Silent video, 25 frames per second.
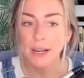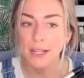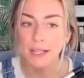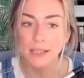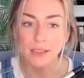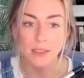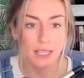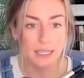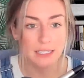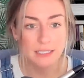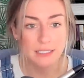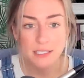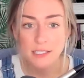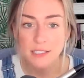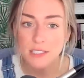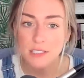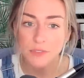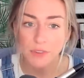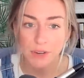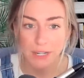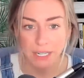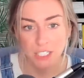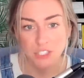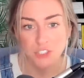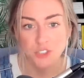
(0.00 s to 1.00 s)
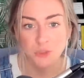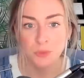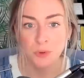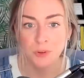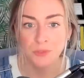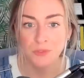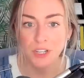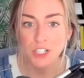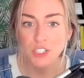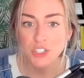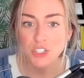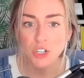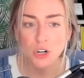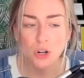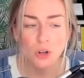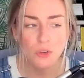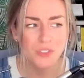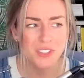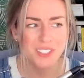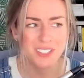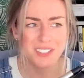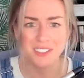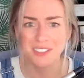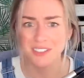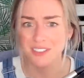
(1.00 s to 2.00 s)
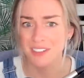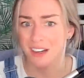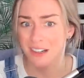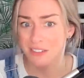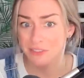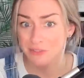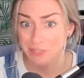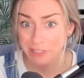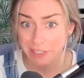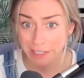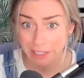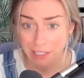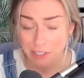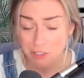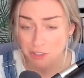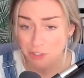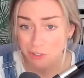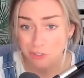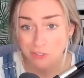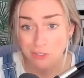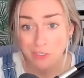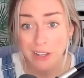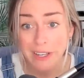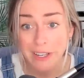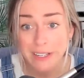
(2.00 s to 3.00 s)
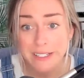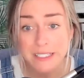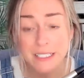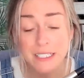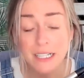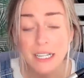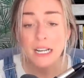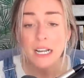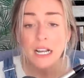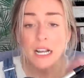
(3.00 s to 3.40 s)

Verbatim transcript: a licensed financial professional. This is not financial advice.